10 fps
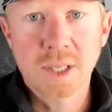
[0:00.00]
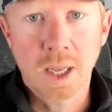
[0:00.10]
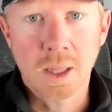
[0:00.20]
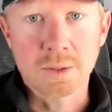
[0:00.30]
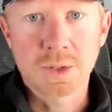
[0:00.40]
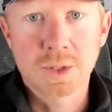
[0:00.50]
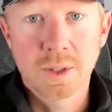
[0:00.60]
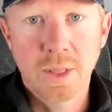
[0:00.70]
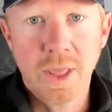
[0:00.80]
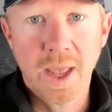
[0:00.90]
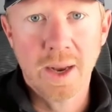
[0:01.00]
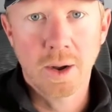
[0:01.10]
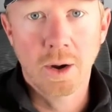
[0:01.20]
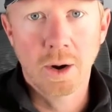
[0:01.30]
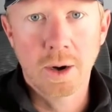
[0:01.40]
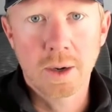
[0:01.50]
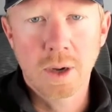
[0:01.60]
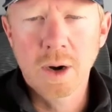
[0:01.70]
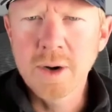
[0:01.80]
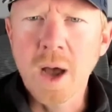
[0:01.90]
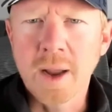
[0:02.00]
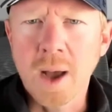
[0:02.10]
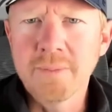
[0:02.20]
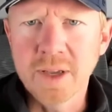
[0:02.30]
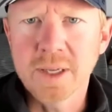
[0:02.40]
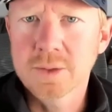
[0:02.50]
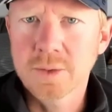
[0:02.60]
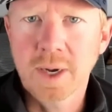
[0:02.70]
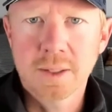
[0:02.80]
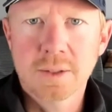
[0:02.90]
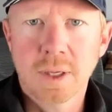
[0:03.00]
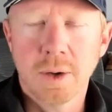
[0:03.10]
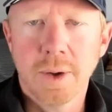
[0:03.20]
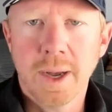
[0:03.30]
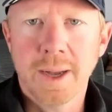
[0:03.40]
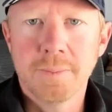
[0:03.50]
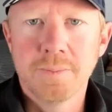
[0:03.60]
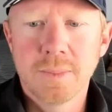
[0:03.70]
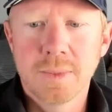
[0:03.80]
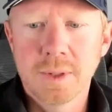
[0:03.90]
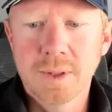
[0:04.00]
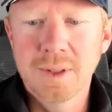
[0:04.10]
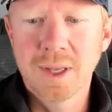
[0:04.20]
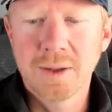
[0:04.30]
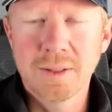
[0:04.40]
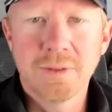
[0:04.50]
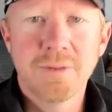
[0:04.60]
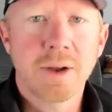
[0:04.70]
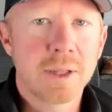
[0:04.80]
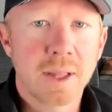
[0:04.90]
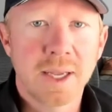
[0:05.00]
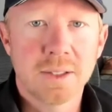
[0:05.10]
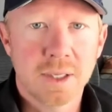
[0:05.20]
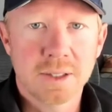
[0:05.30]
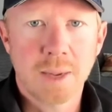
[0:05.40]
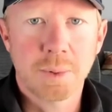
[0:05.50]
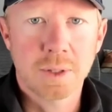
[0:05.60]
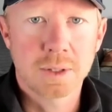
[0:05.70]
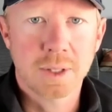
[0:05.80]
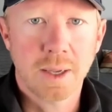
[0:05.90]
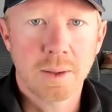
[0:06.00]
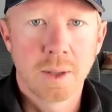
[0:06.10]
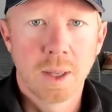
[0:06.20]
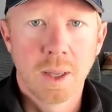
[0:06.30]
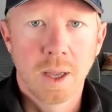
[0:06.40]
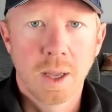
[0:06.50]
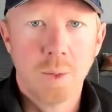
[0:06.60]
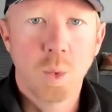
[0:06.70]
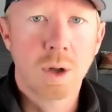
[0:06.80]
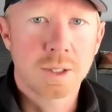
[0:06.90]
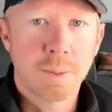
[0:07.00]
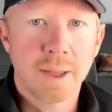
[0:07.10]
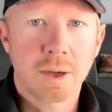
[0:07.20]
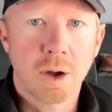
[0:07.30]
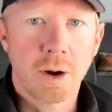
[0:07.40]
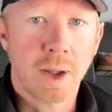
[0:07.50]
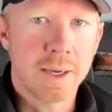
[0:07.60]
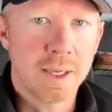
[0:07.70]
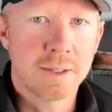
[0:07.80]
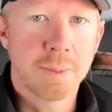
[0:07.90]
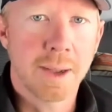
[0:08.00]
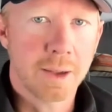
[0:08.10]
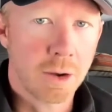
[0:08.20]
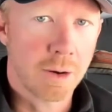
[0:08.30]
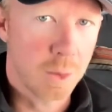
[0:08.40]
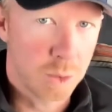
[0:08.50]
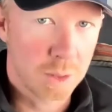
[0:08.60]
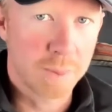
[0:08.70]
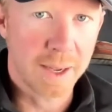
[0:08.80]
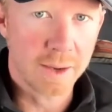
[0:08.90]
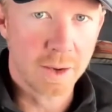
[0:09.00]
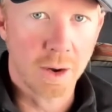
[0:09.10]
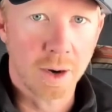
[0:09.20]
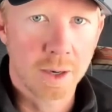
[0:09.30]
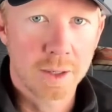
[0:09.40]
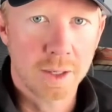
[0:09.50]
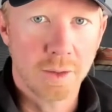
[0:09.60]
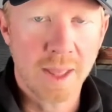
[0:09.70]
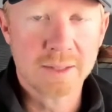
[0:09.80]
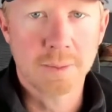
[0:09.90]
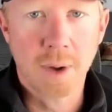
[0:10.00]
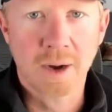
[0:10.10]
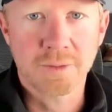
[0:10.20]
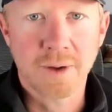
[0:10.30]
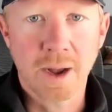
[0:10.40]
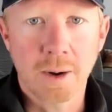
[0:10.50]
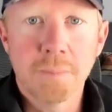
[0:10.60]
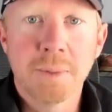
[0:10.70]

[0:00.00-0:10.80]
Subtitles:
tells that are non-obvious, right? So the very lazy example is I want to buy a car, I need to buy a car, I will buy a car. That's a modifier.